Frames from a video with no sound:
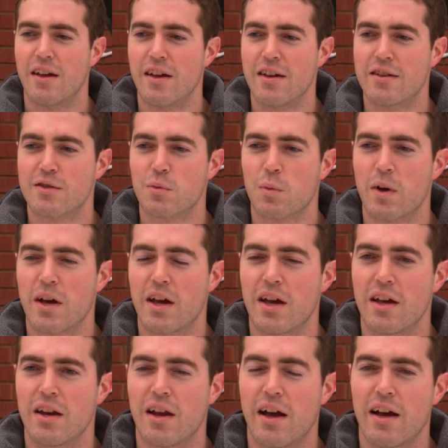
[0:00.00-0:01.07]
Is
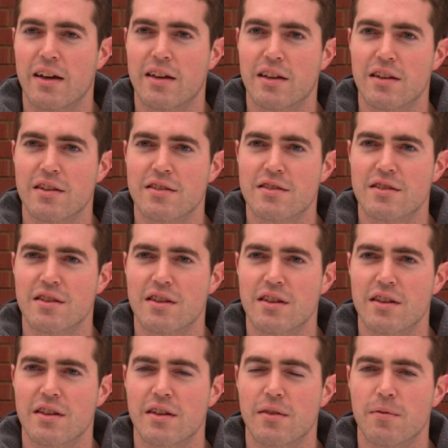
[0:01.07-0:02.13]
when I can
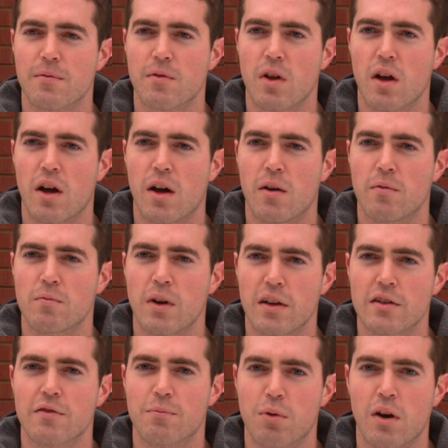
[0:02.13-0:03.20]
see
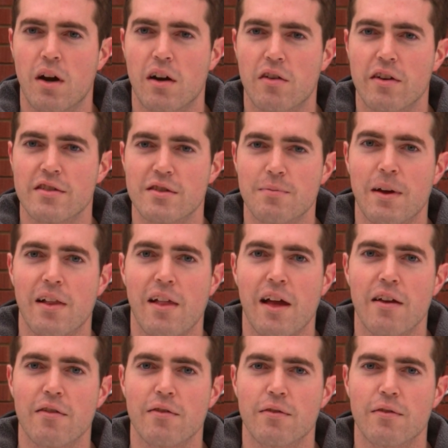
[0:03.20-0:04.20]
relative progress in my life.